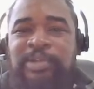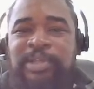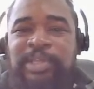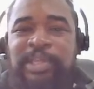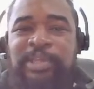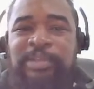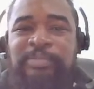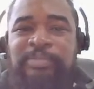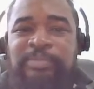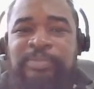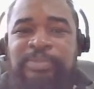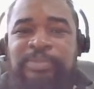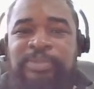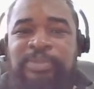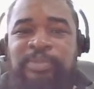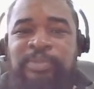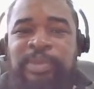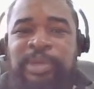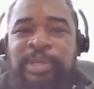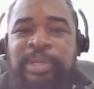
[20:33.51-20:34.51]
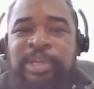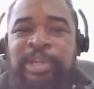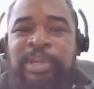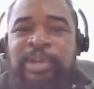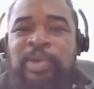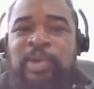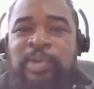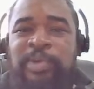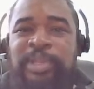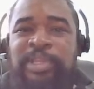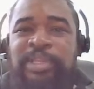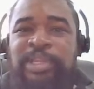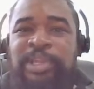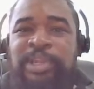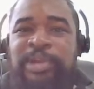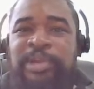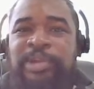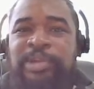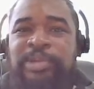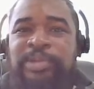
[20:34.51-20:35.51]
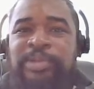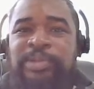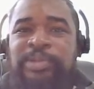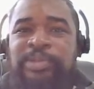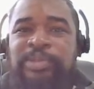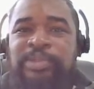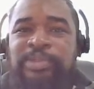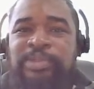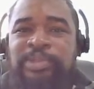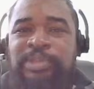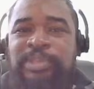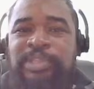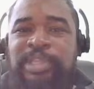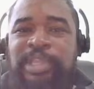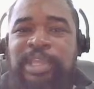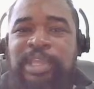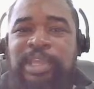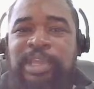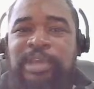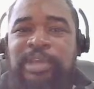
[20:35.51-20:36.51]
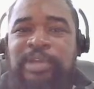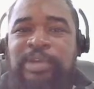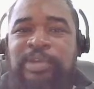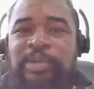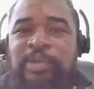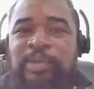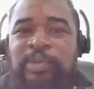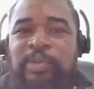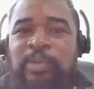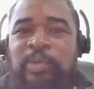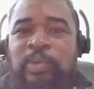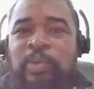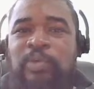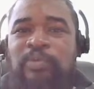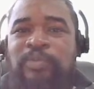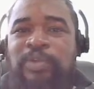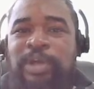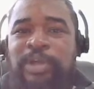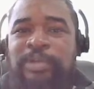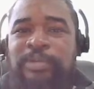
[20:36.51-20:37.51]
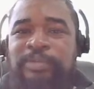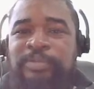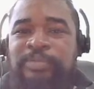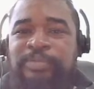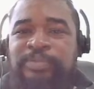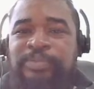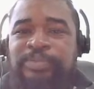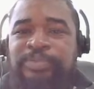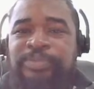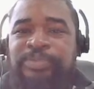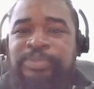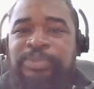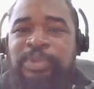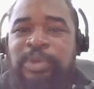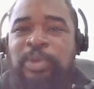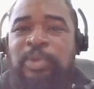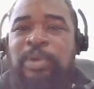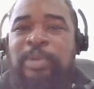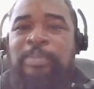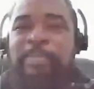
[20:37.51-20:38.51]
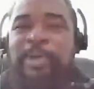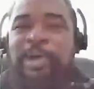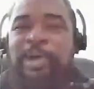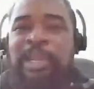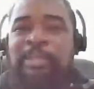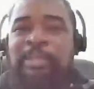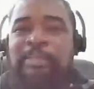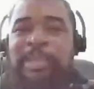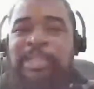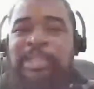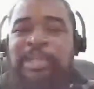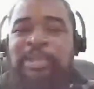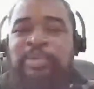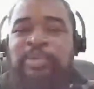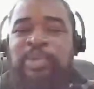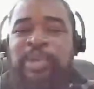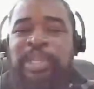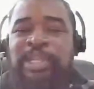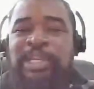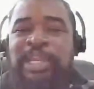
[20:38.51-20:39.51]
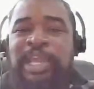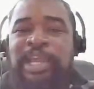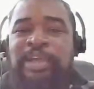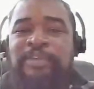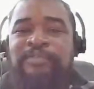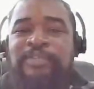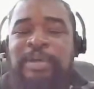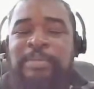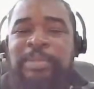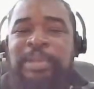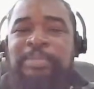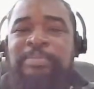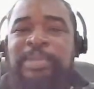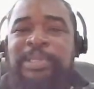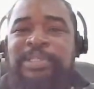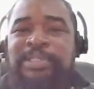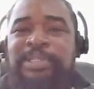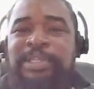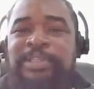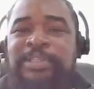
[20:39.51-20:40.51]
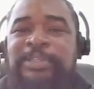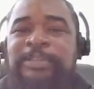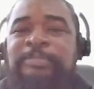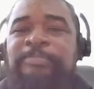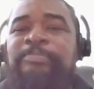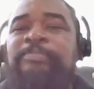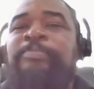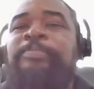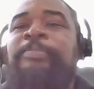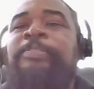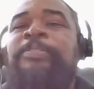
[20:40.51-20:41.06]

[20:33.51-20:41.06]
okay, where they're going there to take over our parliament and run it like a family business.